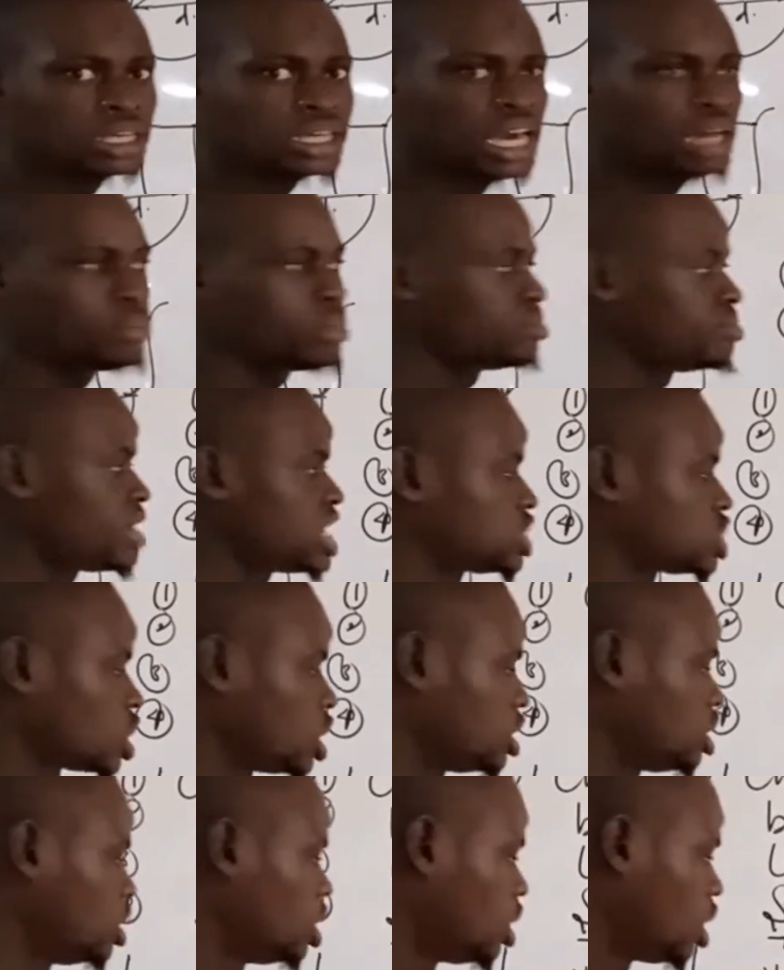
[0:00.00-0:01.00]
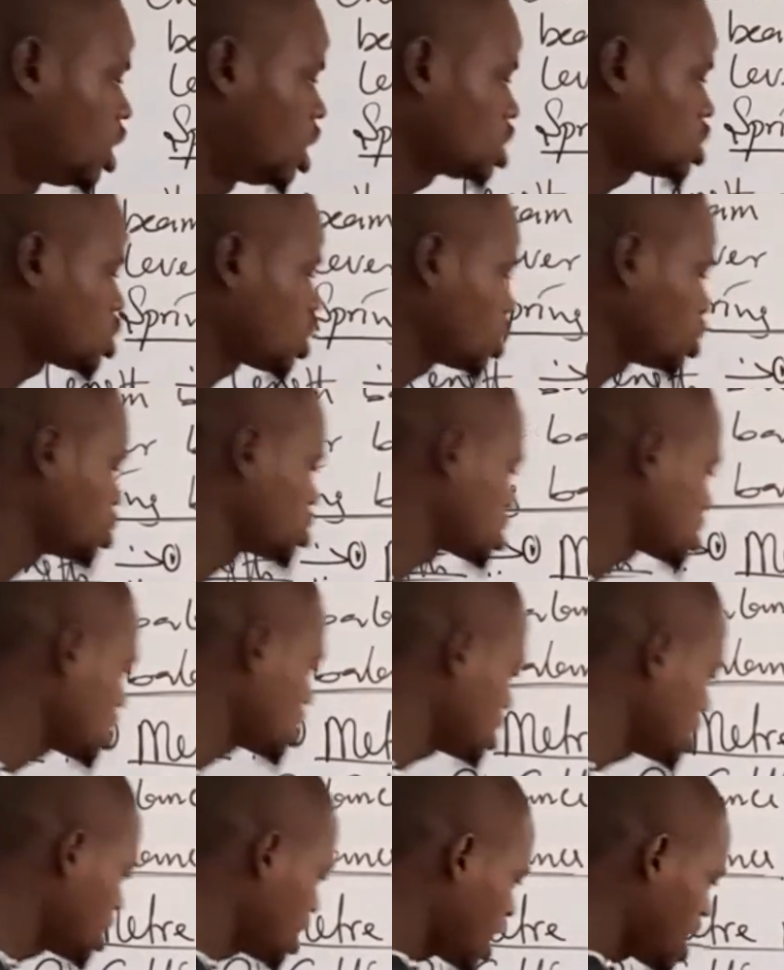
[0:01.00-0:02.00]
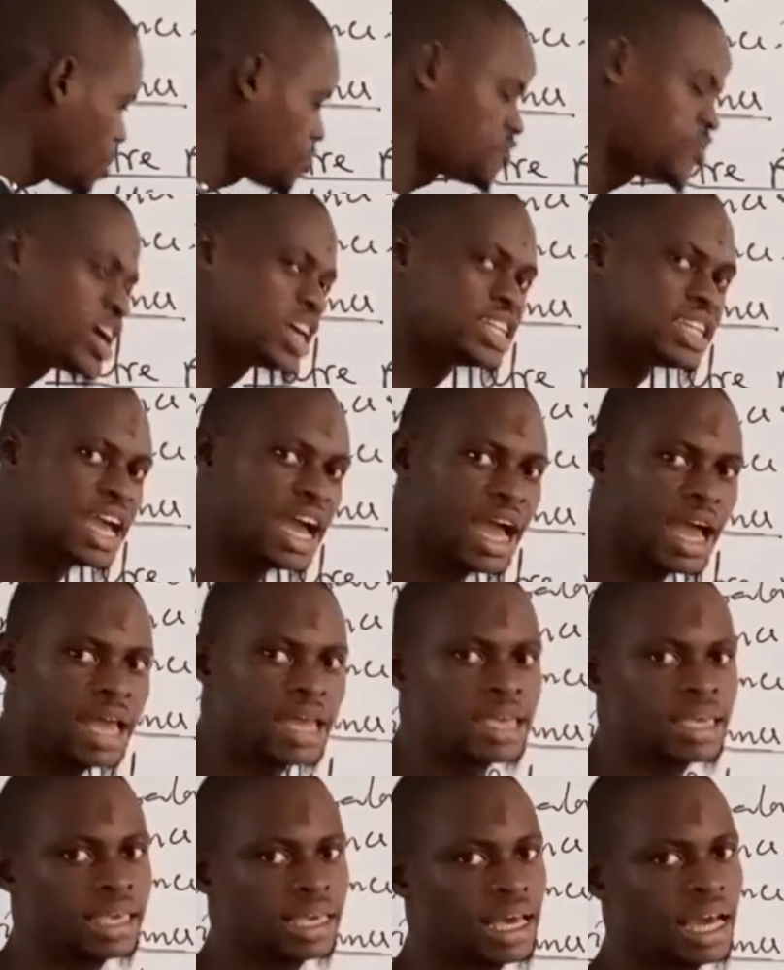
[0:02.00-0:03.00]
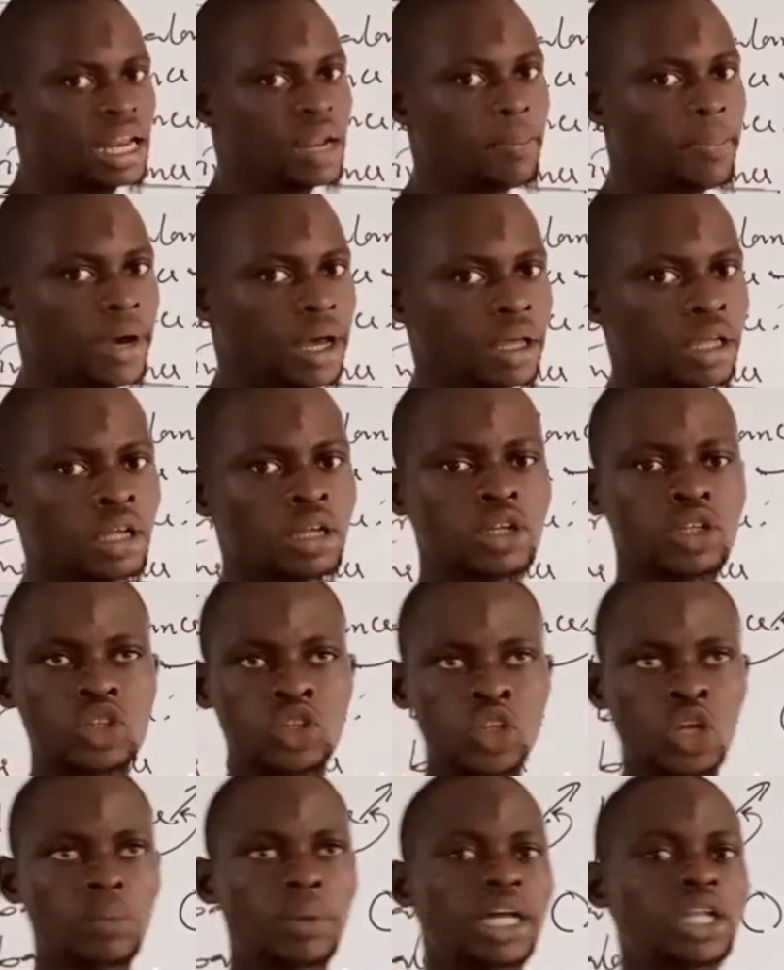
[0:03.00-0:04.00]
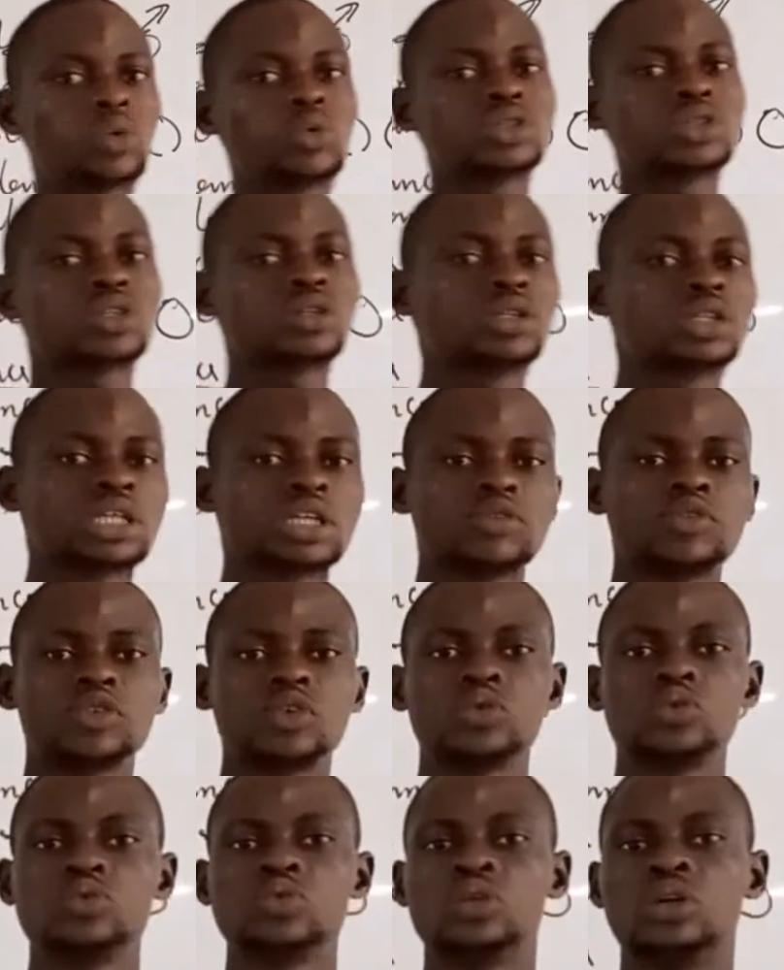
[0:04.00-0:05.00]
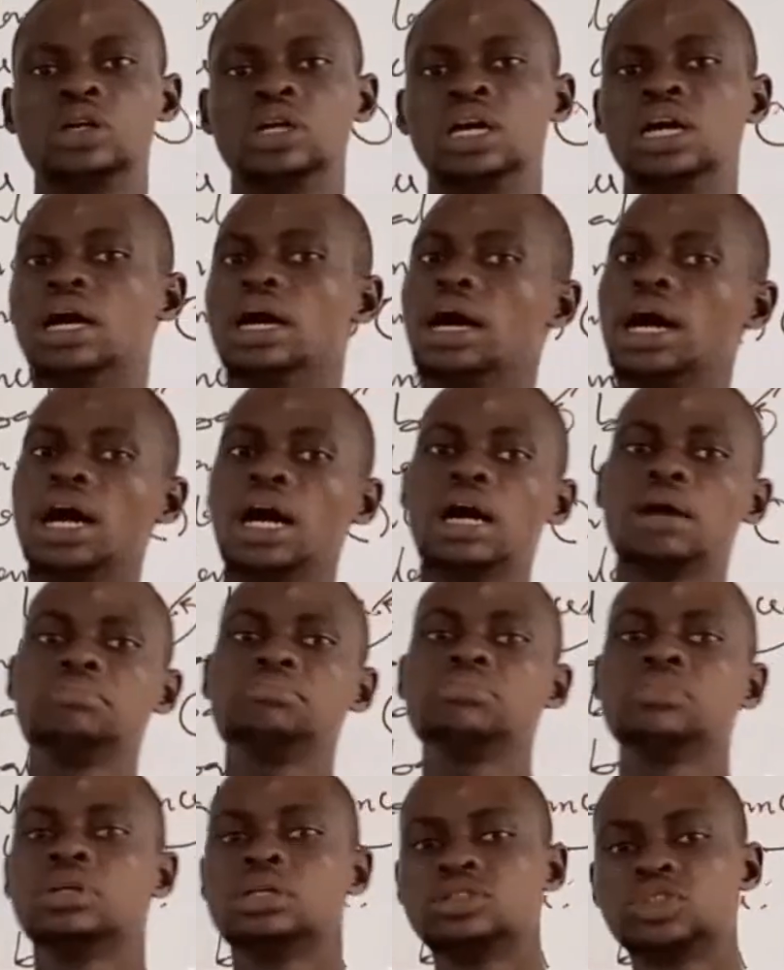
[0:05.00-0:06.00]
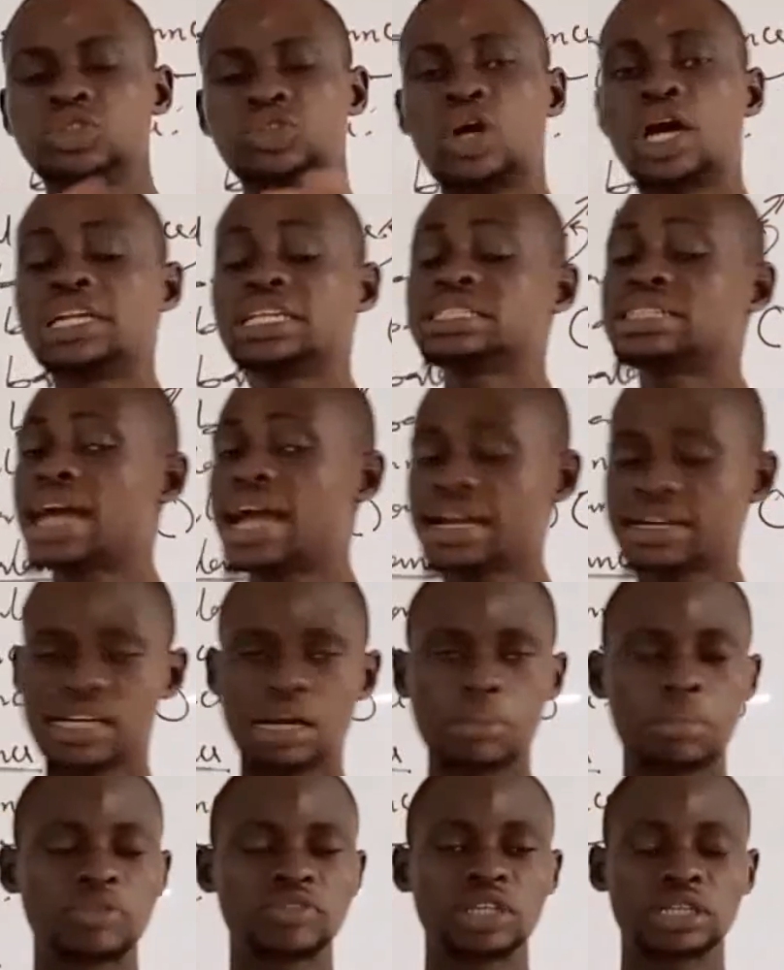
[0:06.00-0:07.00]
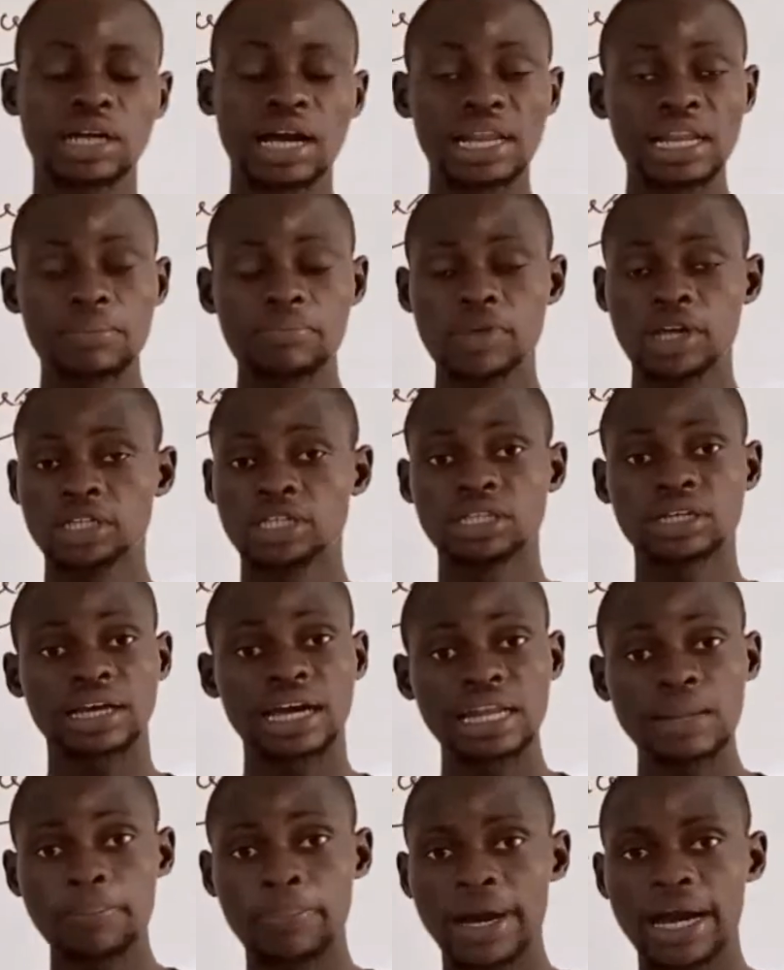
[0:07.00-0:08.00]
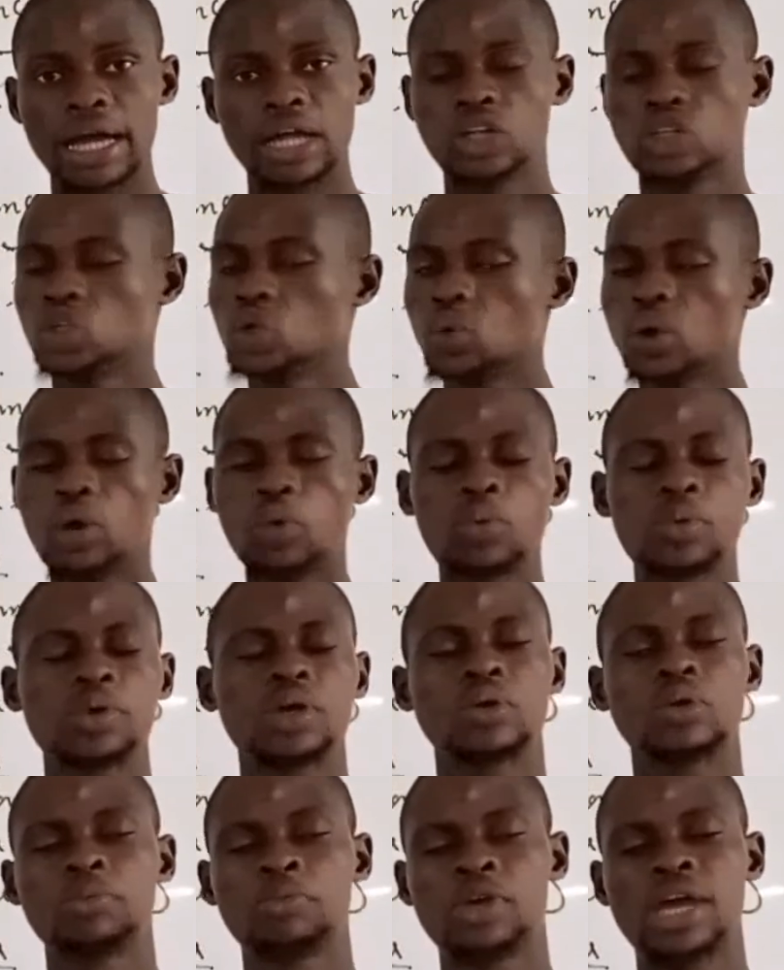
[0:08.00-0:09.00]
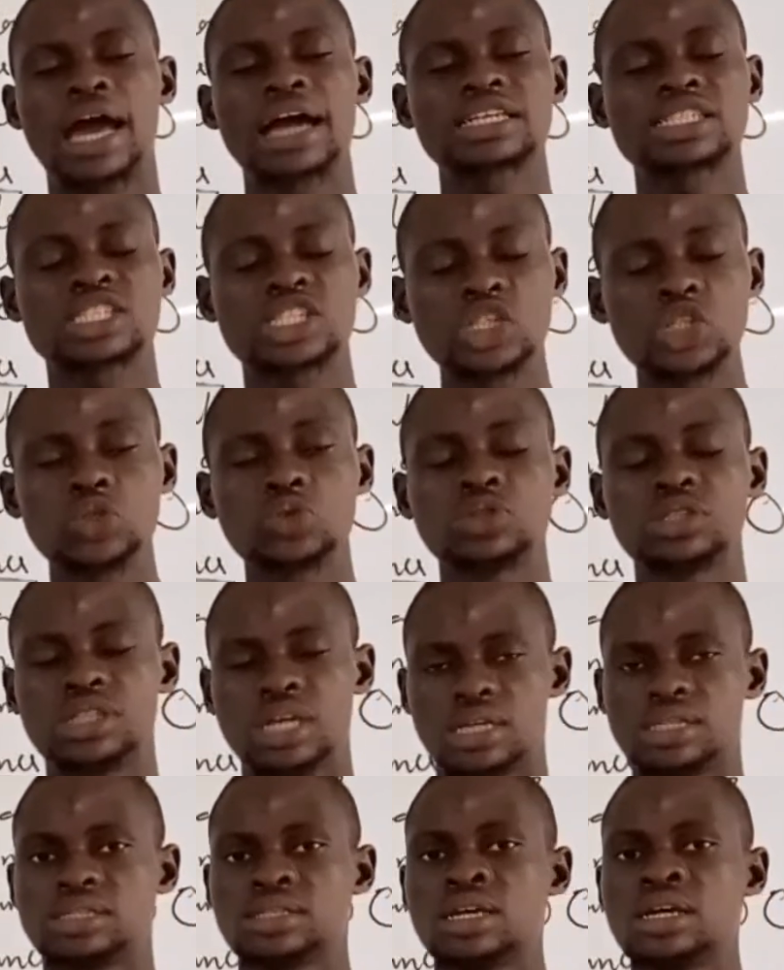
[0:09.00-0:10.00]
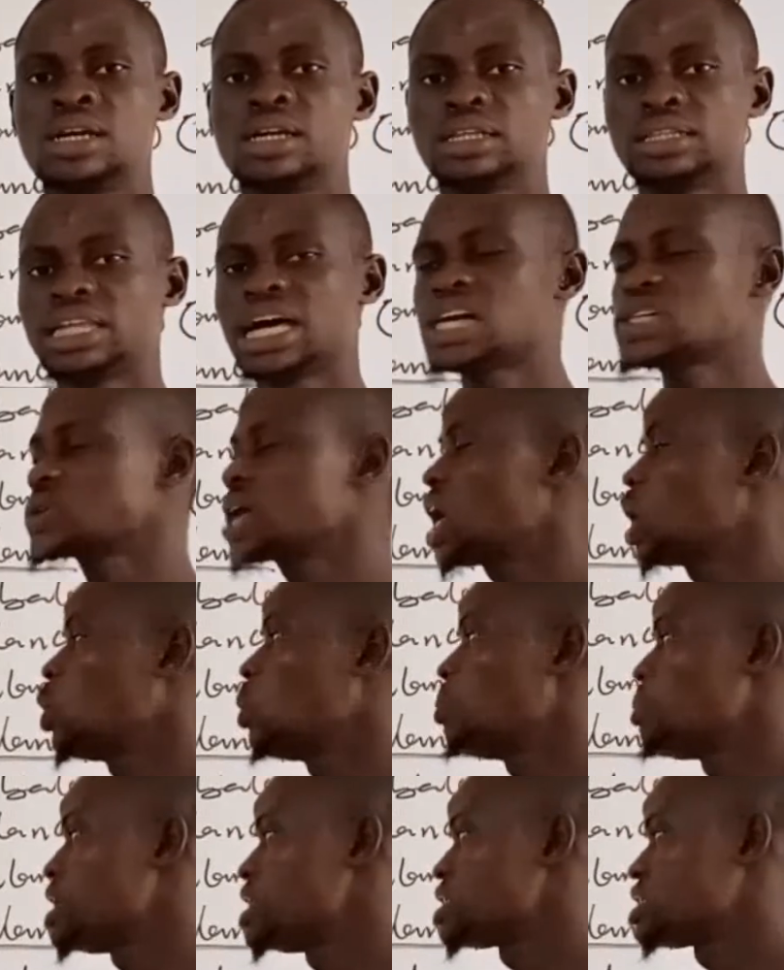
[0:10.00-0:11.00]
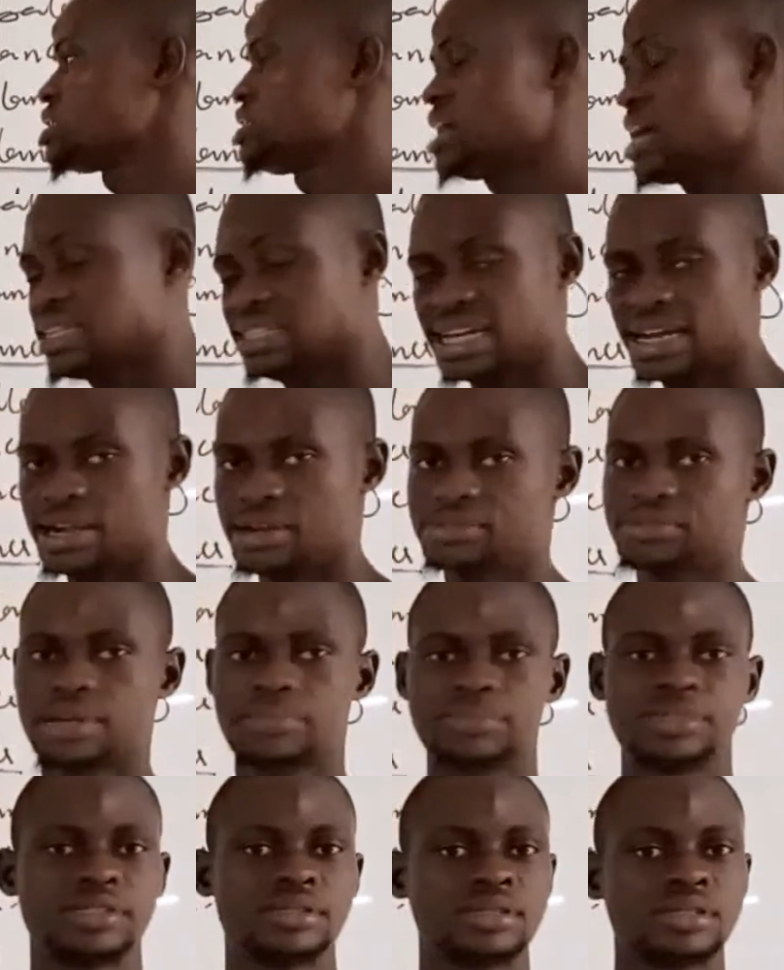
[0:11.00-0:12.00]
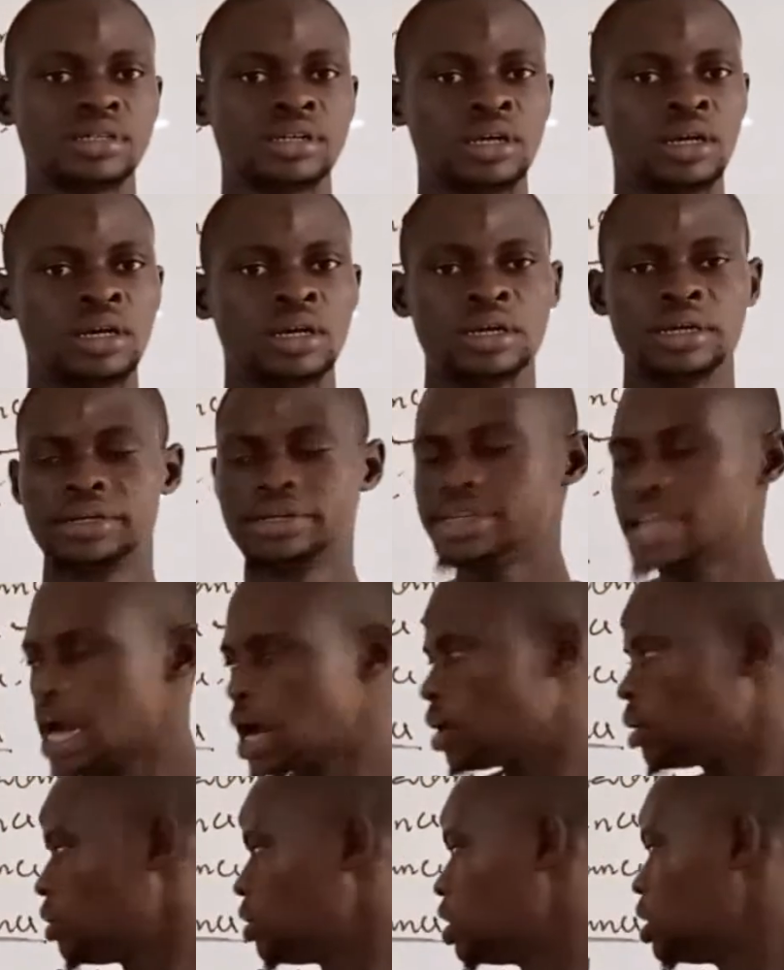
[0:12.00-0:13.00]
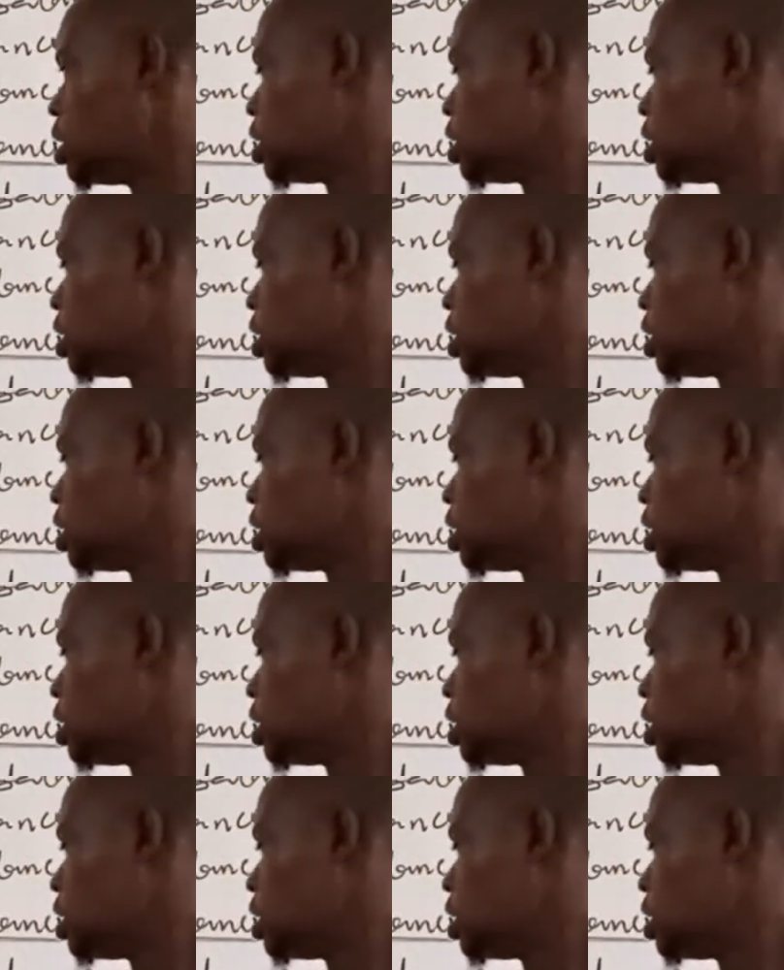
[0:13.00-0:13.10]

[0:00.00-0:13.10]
can be measured also using a vernier caliper. Nobody was going to give you draw the diagram of the caliper. No one will be asking you this. That's why I will make their diagrams. Now,